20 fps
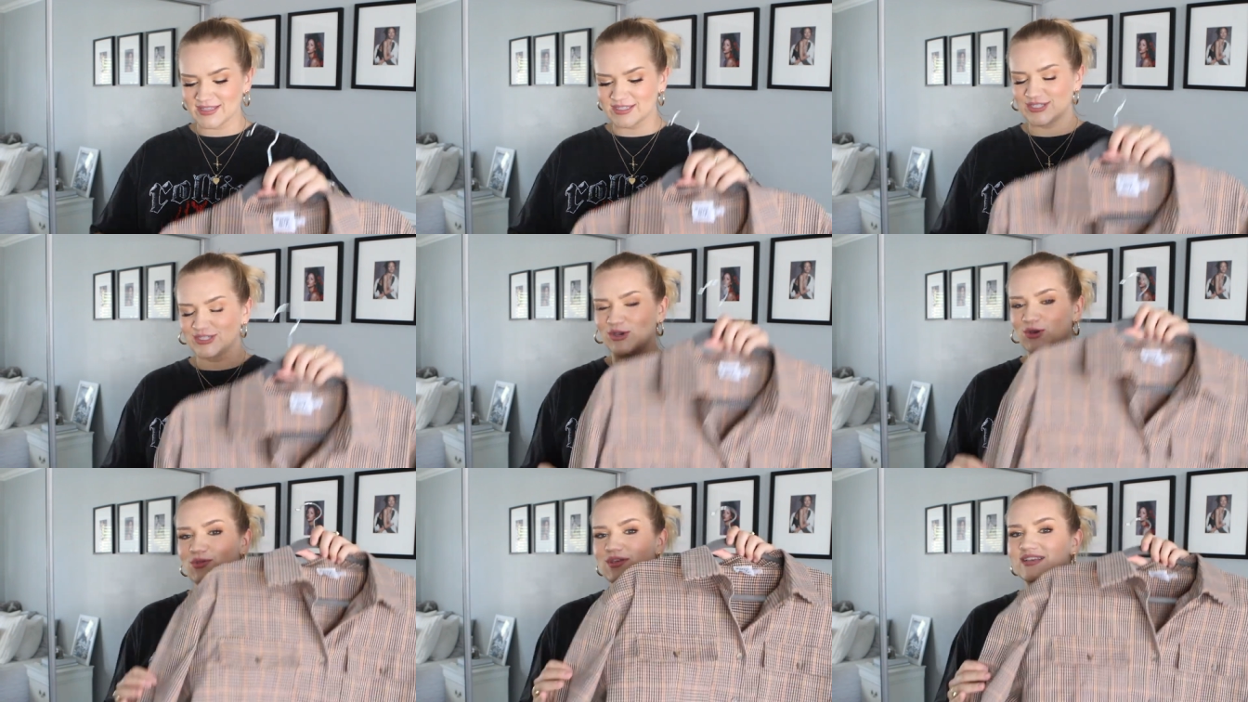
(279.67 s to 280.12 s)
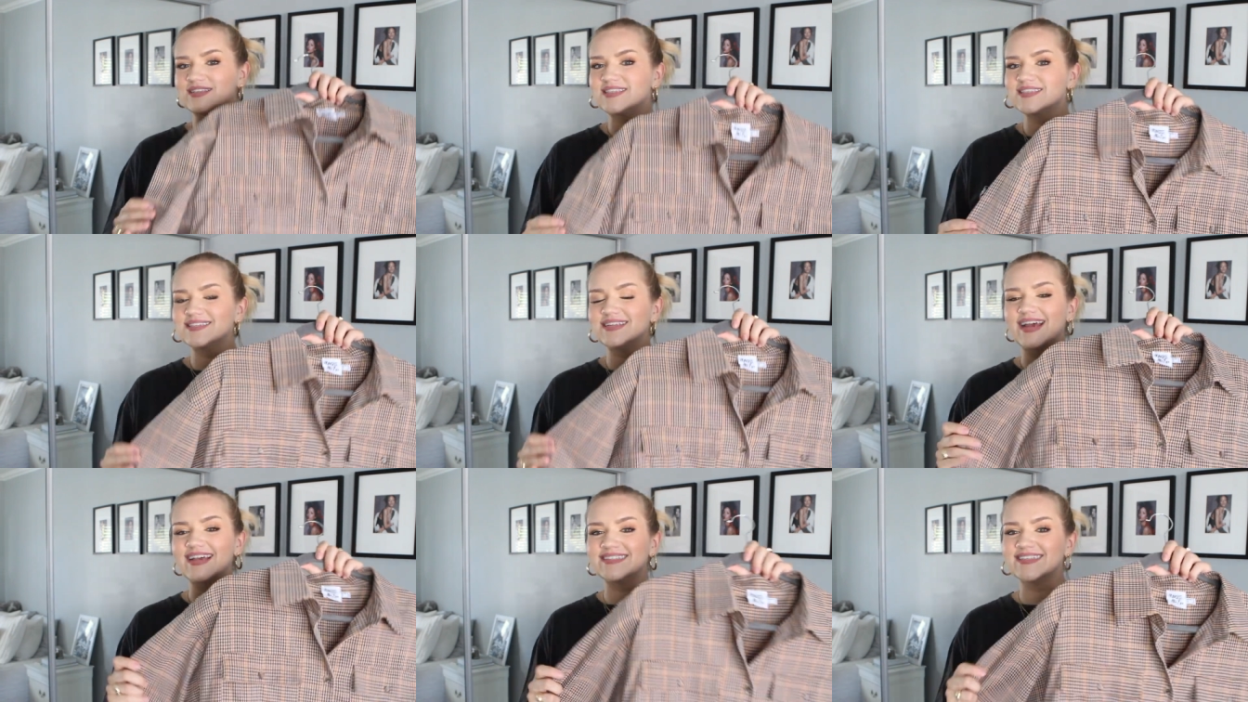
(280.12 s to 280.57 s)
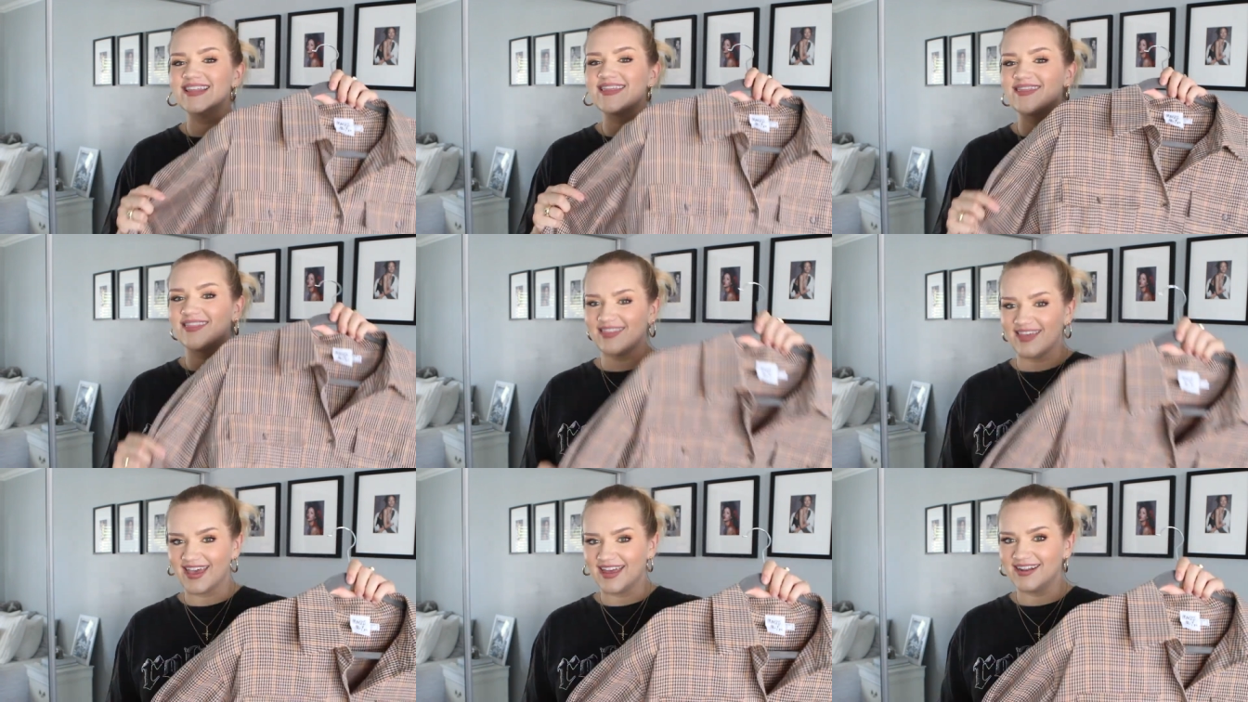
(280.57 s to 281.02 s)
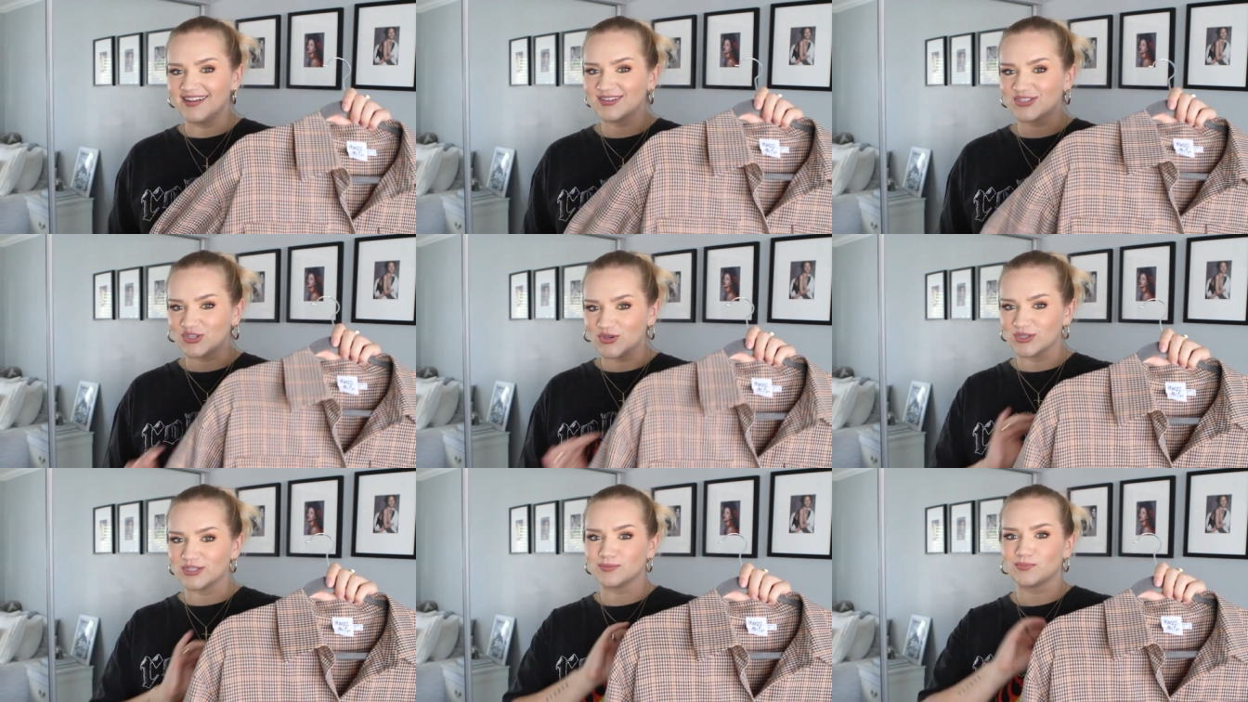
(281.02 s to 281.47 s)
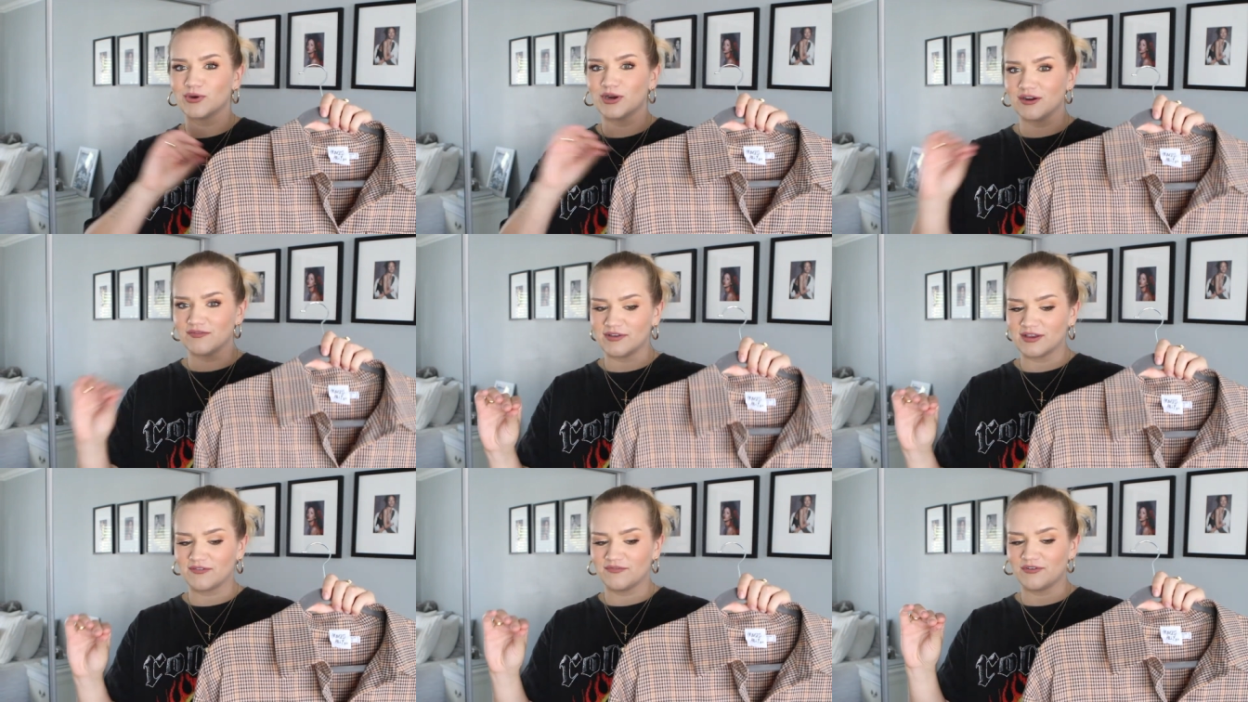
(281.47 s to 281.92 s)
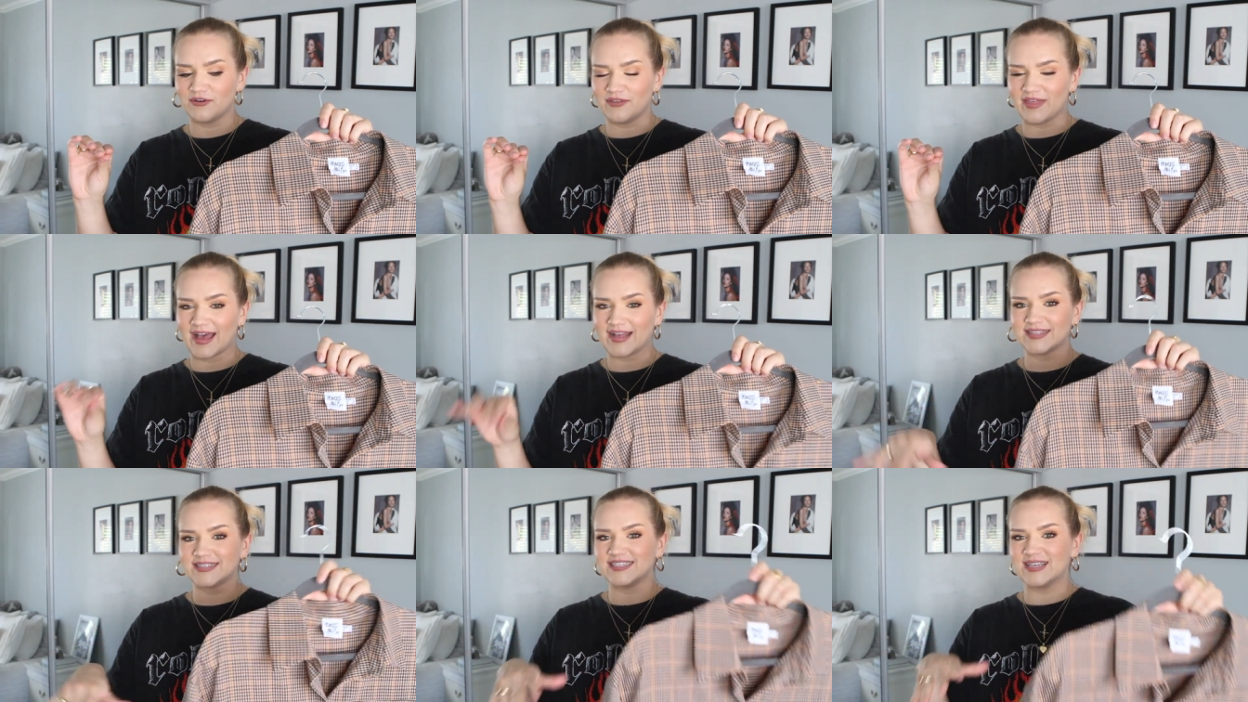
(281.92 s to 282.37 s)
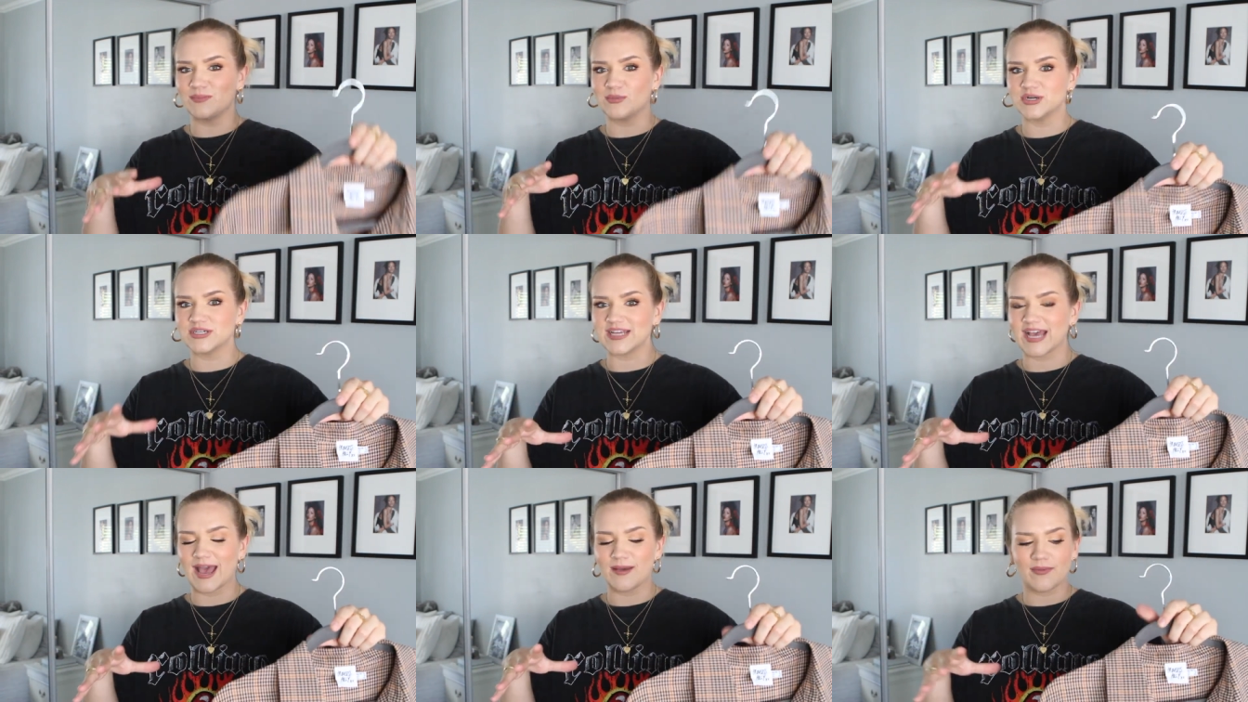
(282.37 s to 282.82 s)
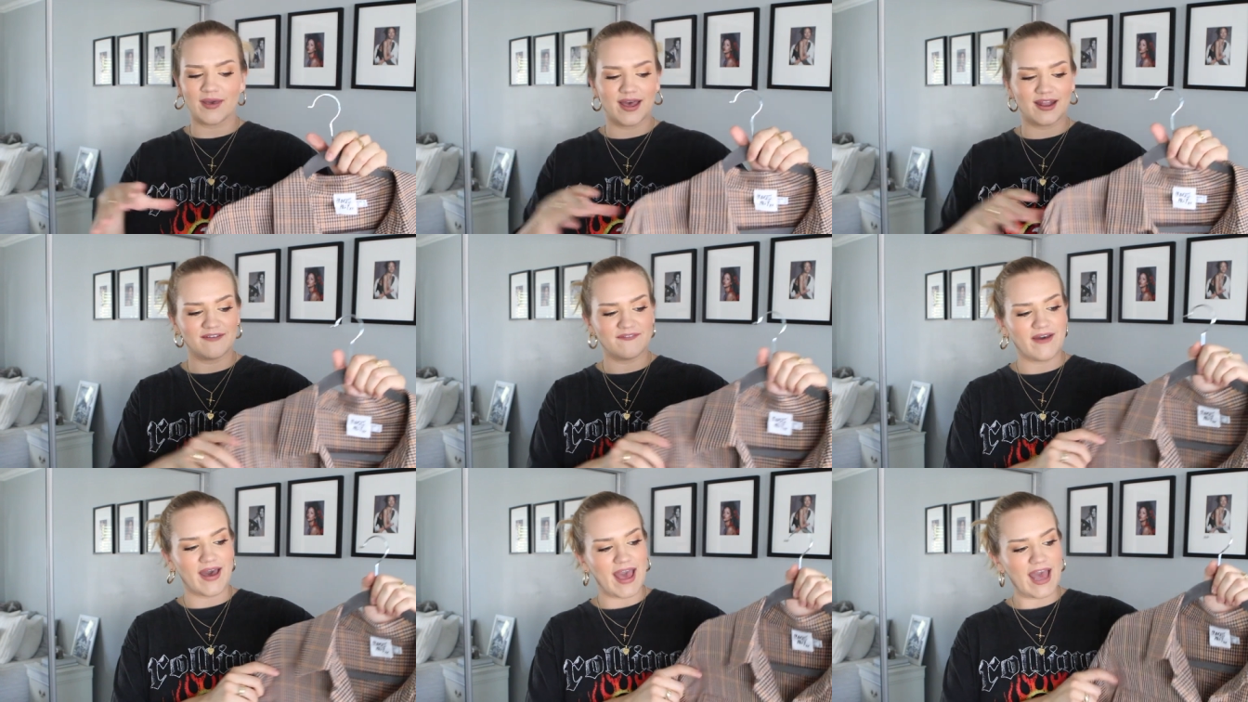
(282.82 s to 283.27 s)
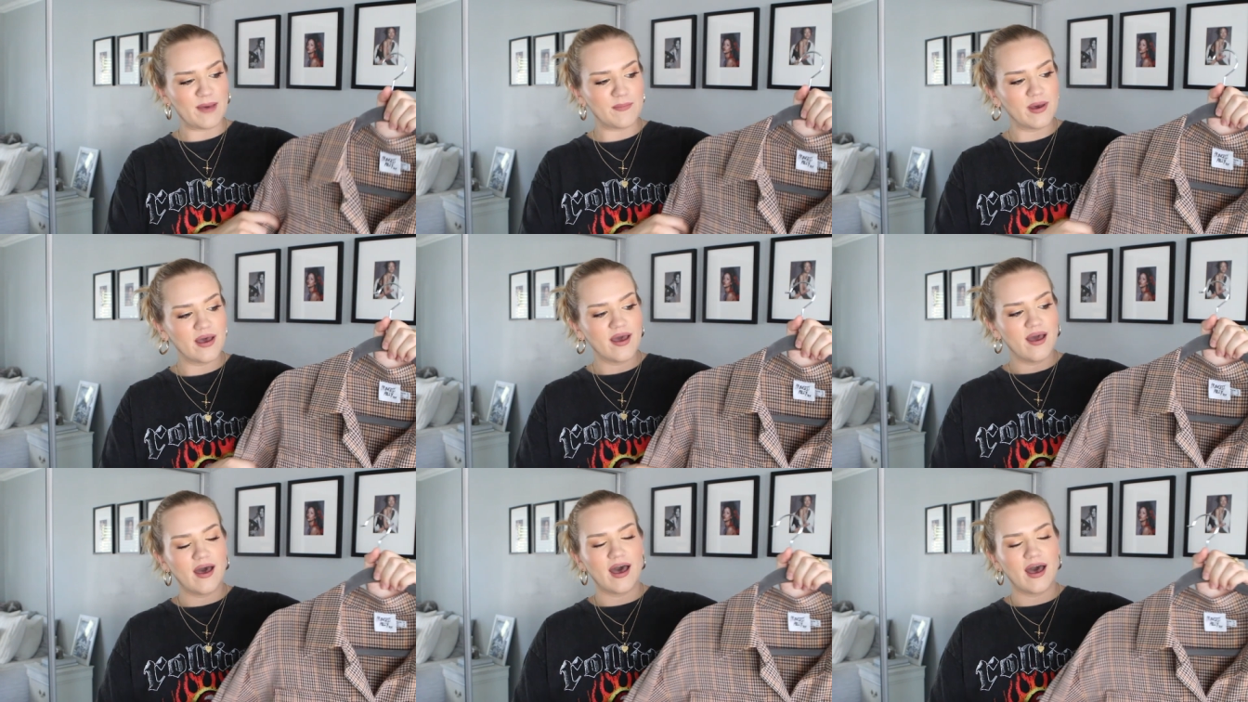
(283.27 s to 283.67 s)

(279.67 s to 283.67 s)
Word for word: So this is nice and thin, so it's perfect for that summertime kind kind of vibe,